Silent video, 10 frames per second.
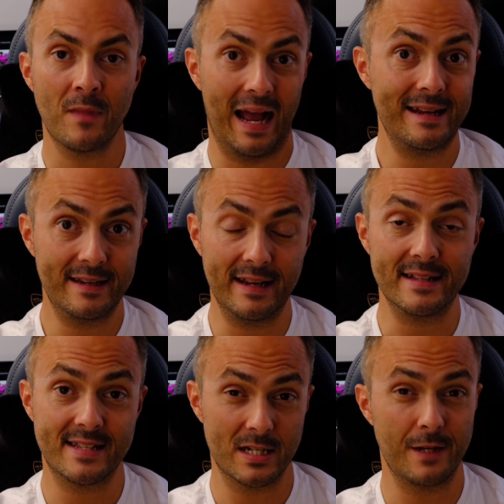and
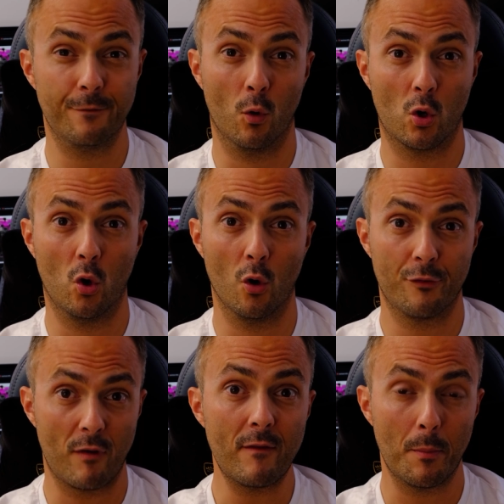indeed 64 core
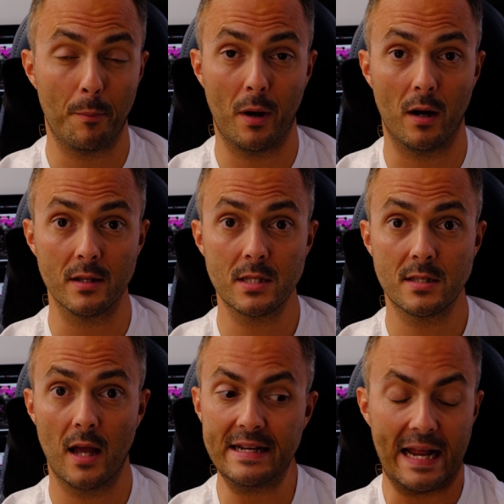Threadripper parts.